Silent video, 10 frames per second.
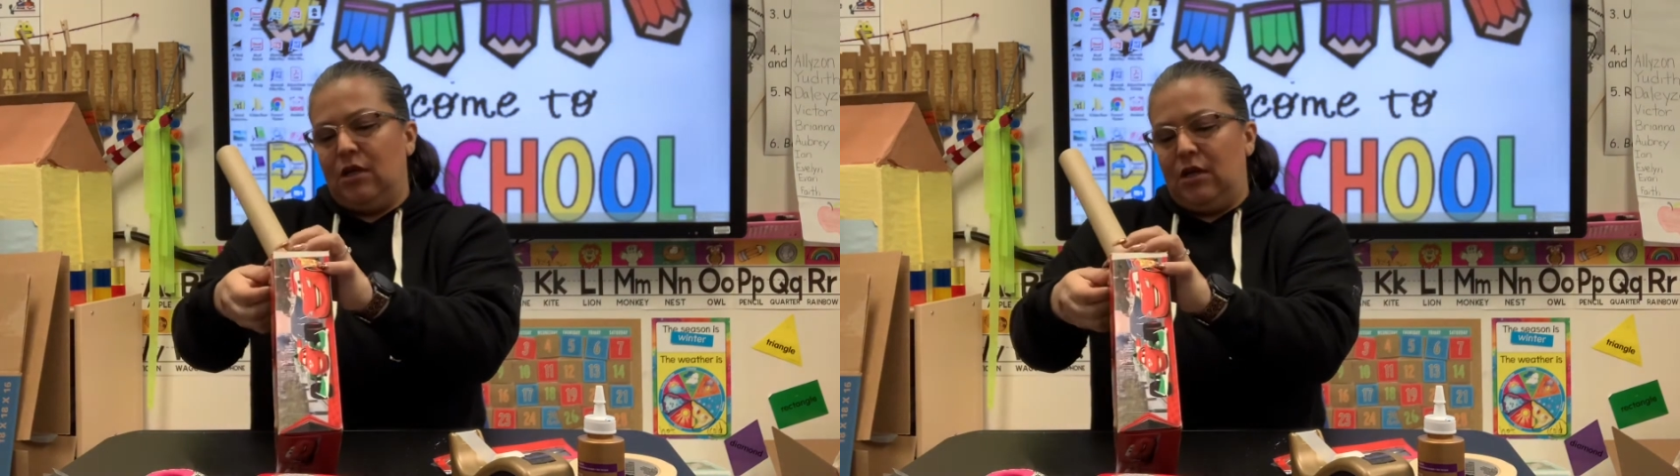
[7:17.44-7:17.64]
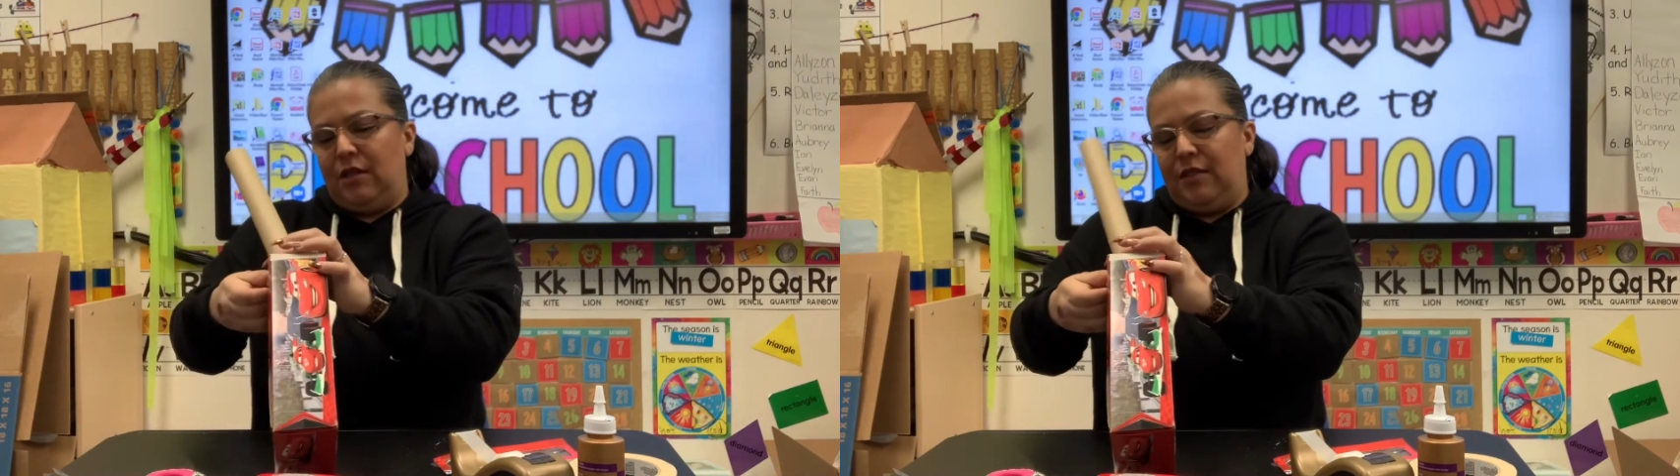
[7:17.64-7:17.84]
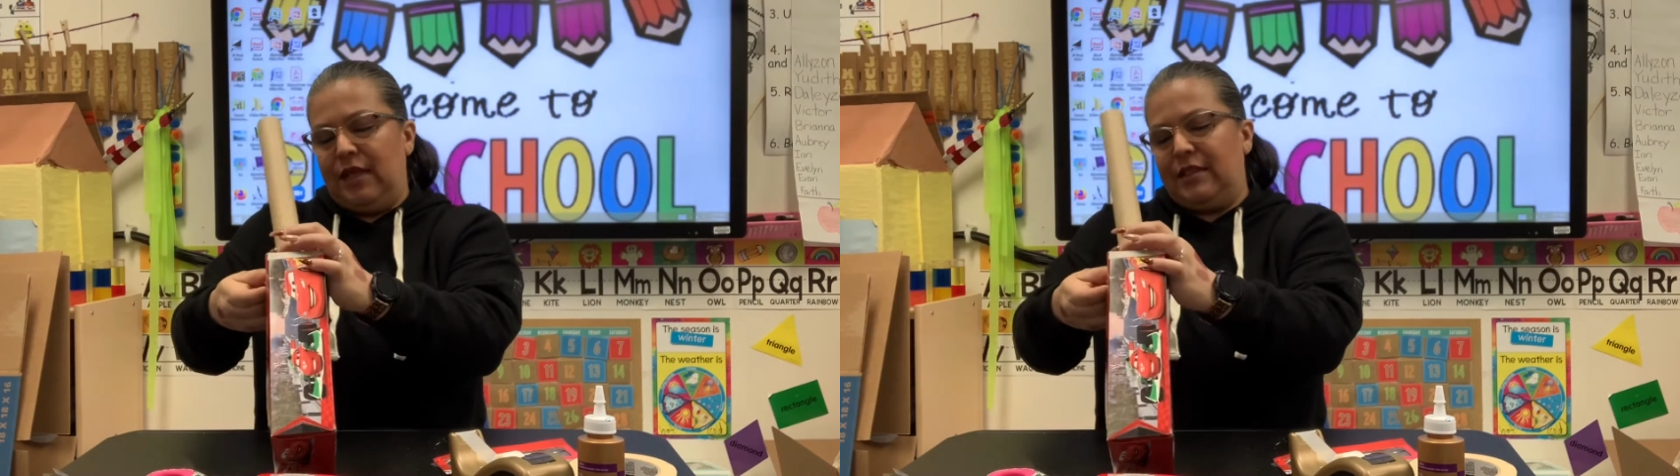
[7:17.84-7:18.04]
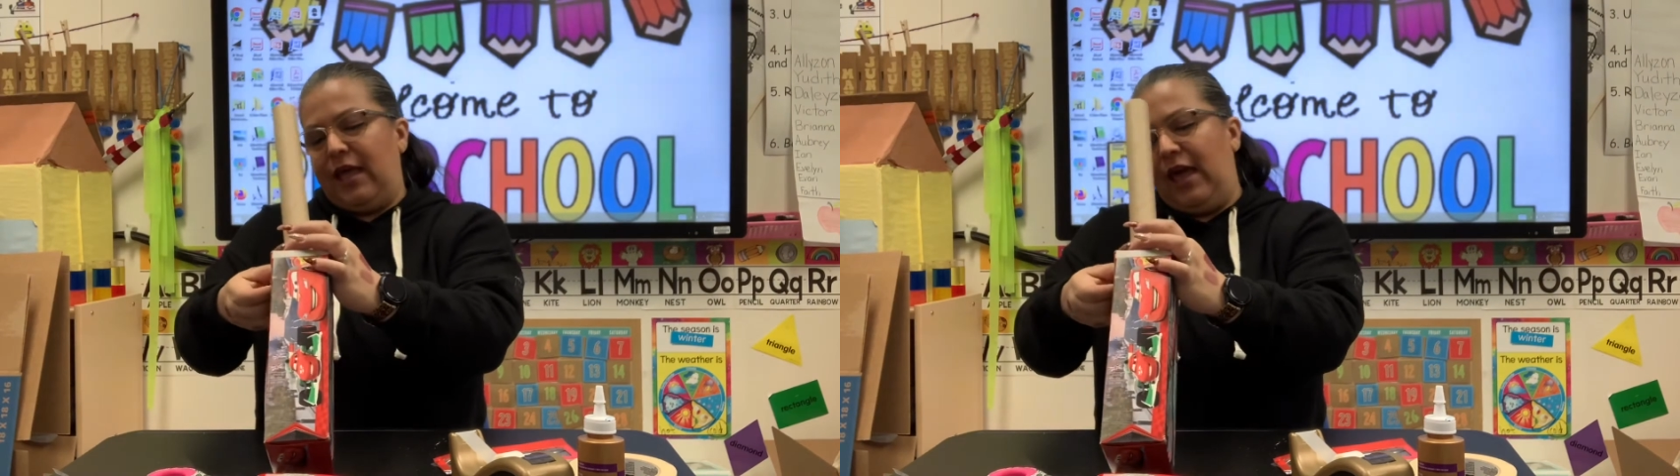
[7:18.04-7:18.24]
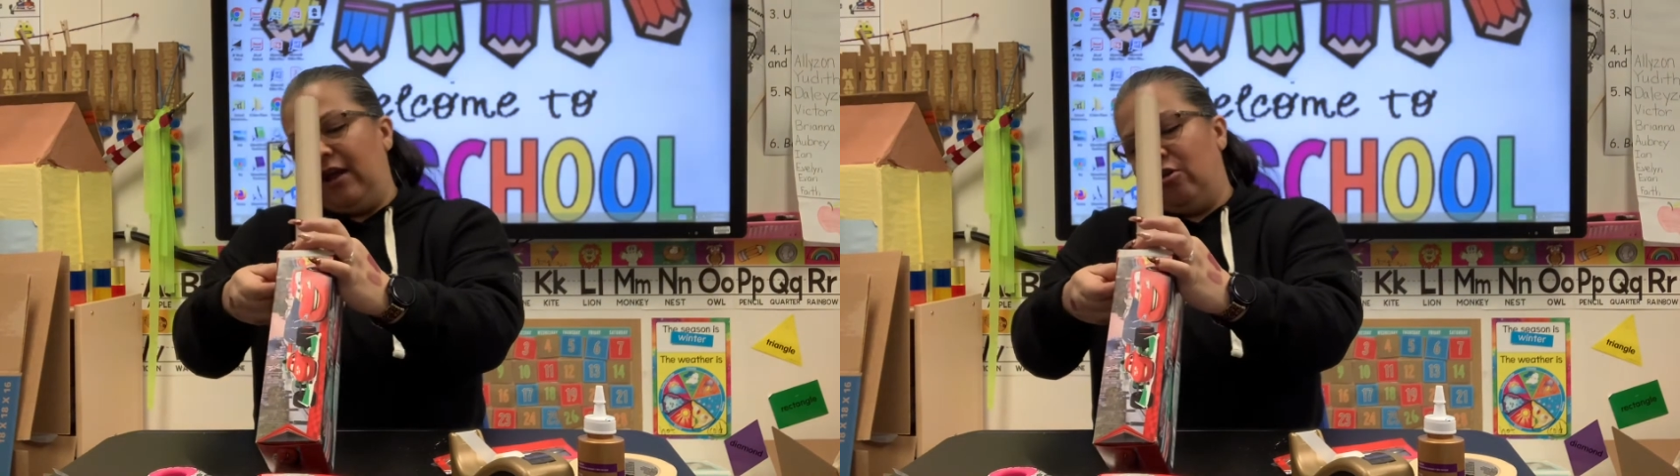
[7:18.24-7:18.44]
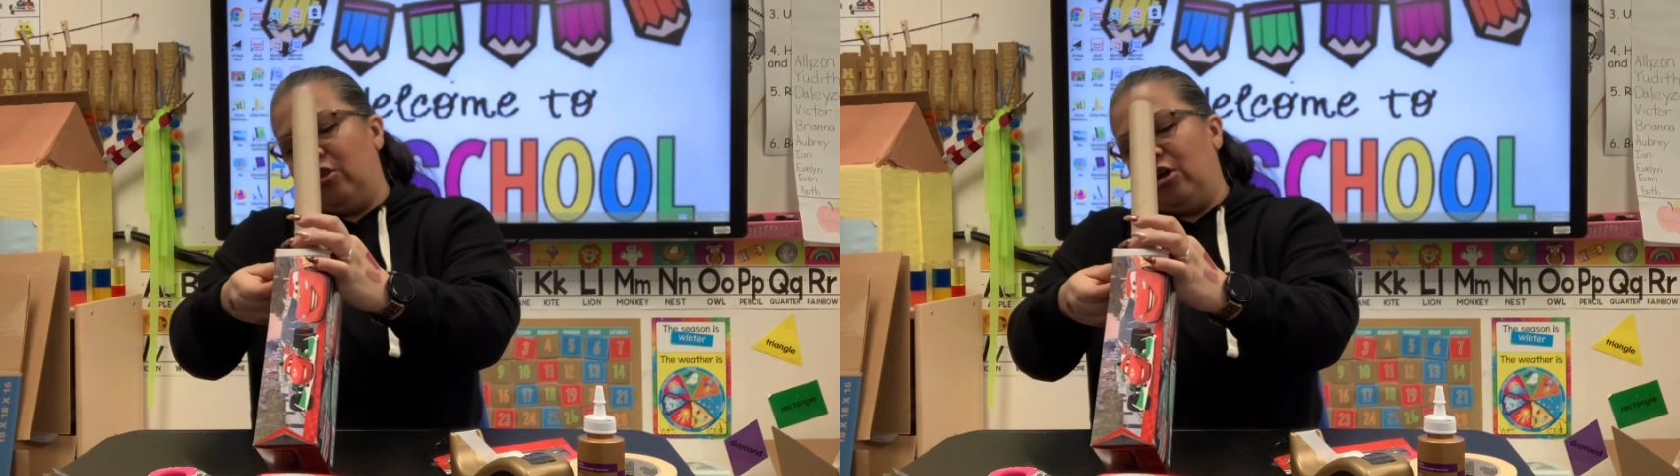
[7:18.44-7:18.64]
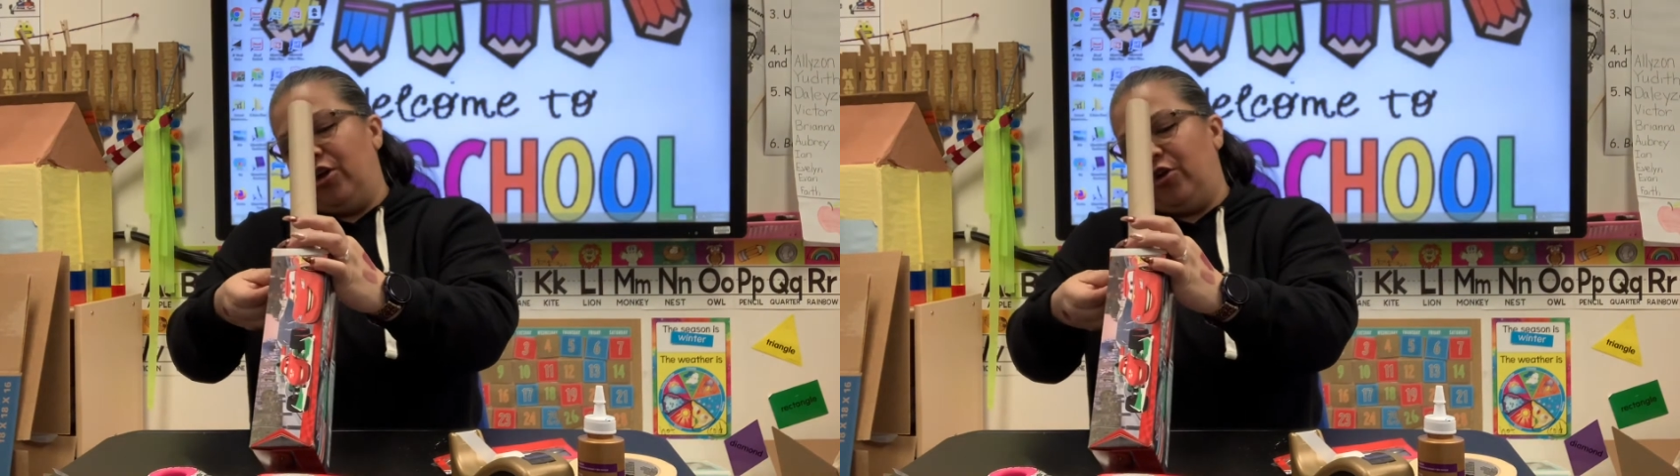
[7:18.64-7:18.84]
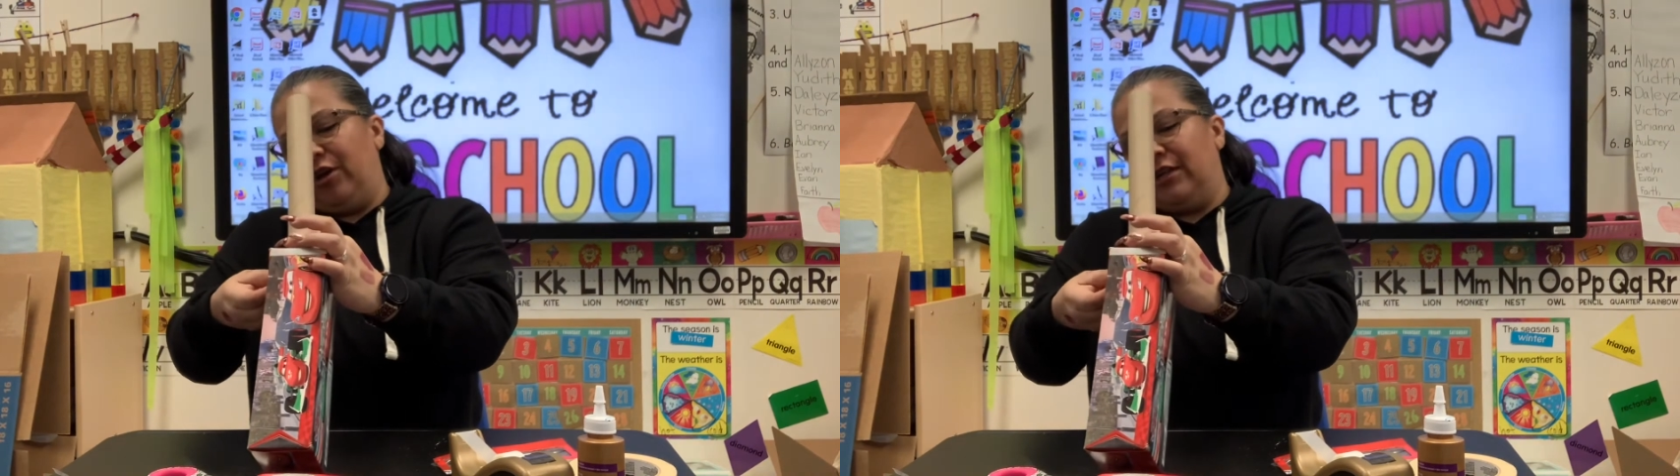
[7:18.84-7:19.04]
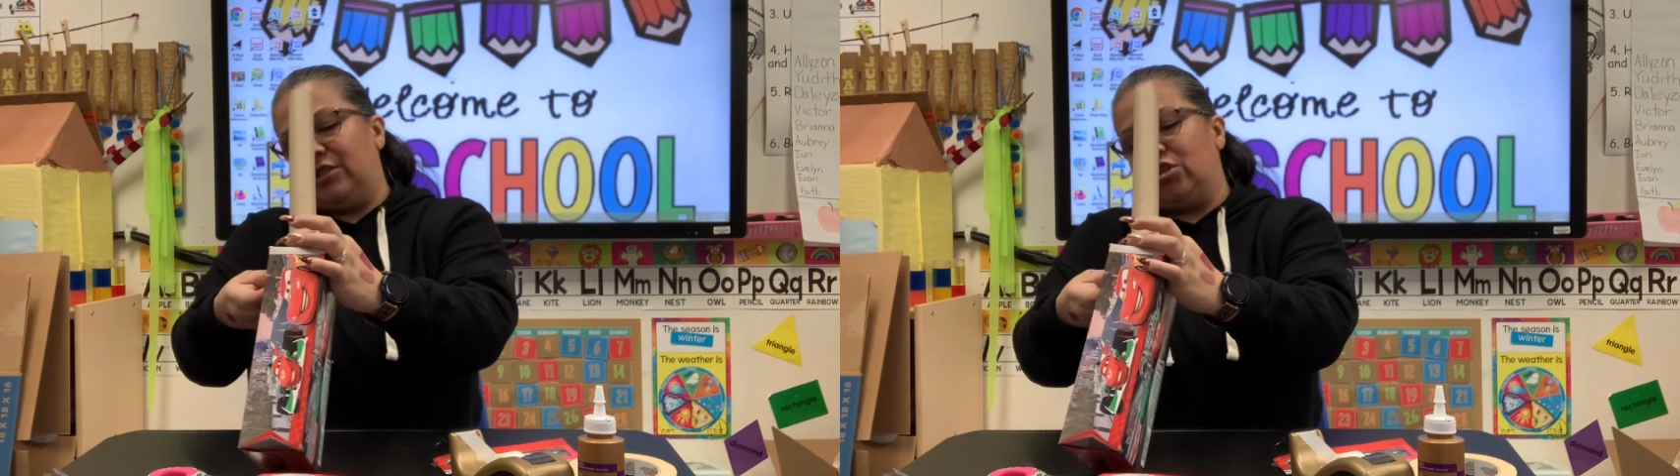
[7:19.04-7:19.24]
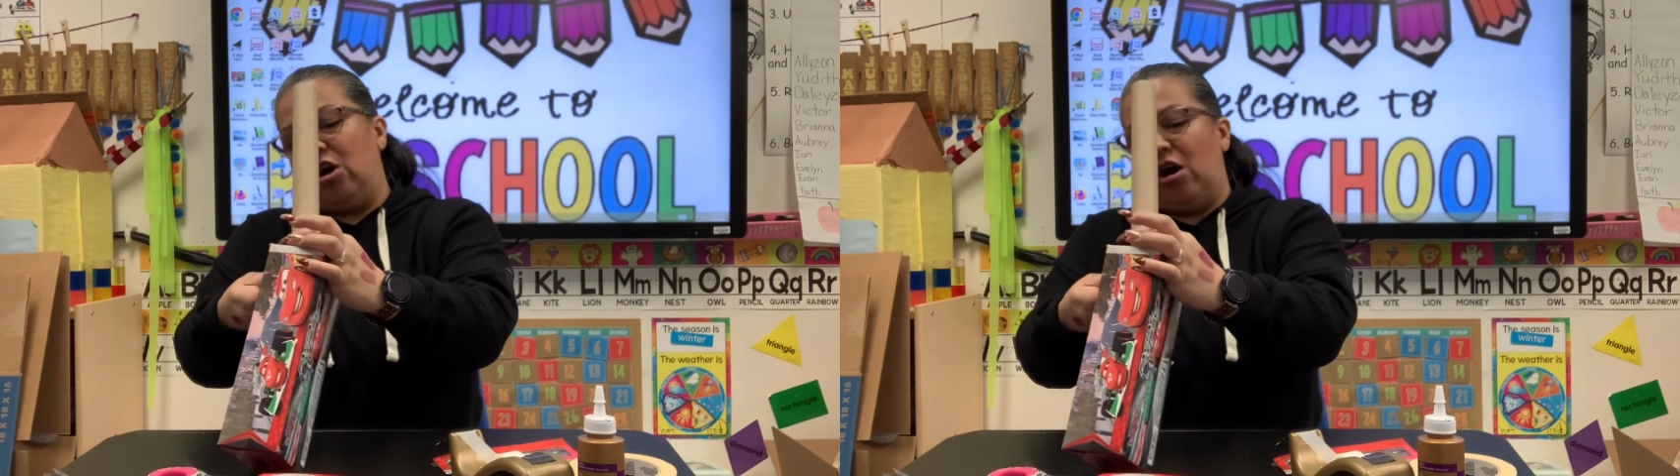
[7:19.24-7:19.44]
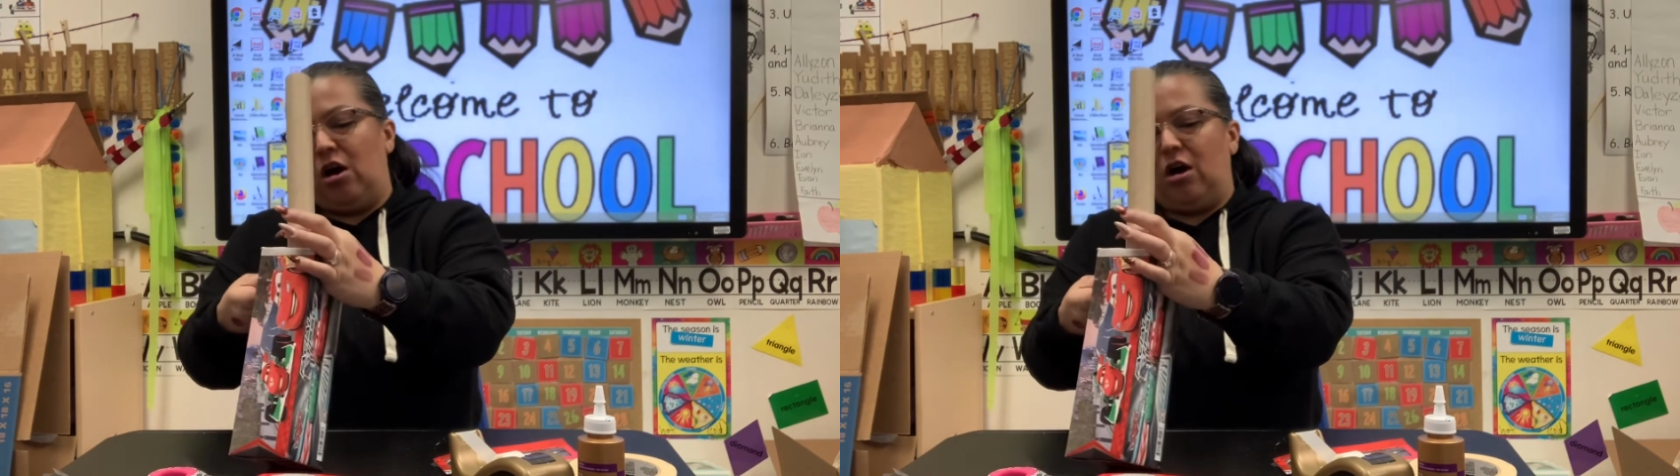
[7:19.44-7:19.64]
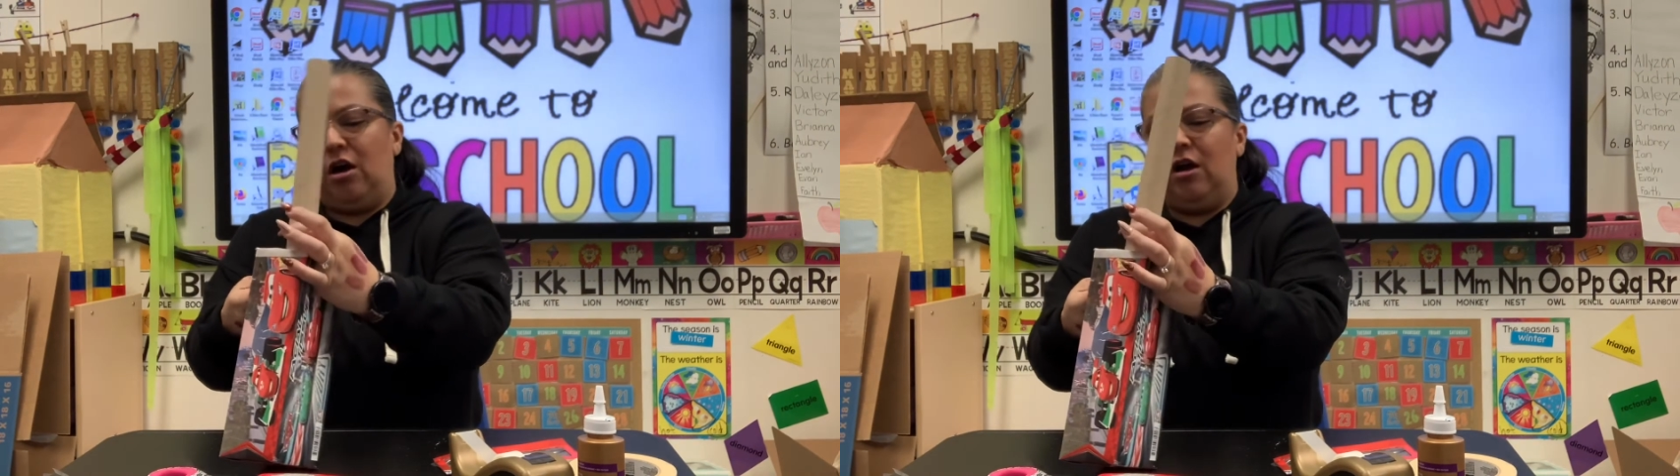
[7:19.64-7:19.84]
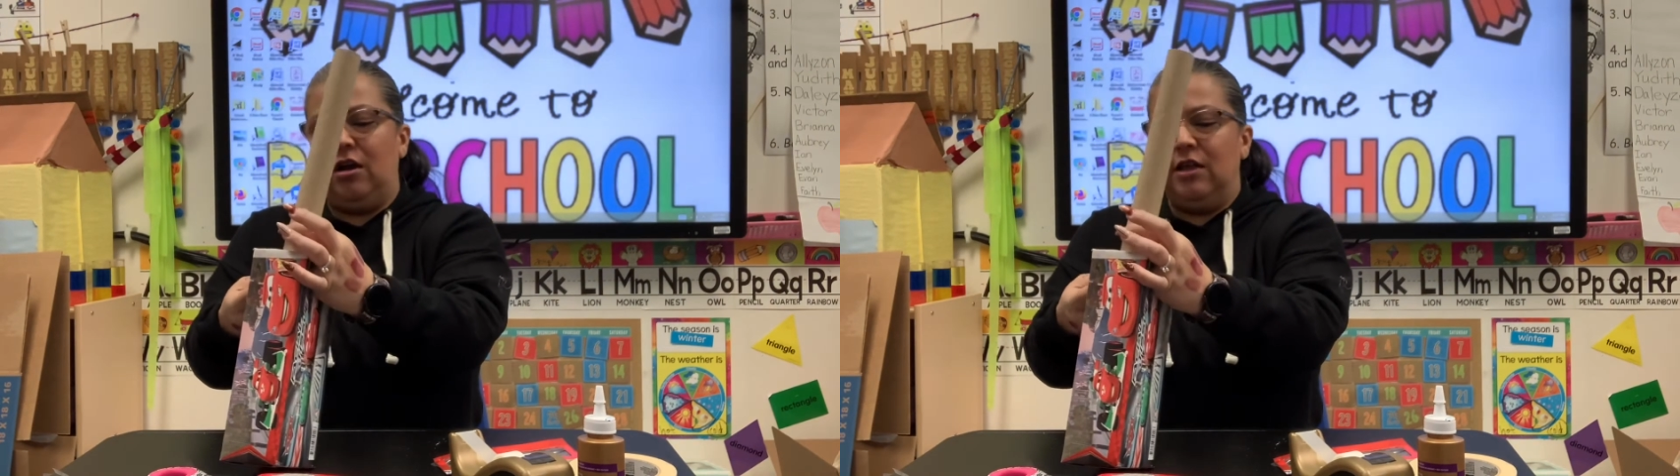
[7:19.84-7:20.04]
that the handle on your guitar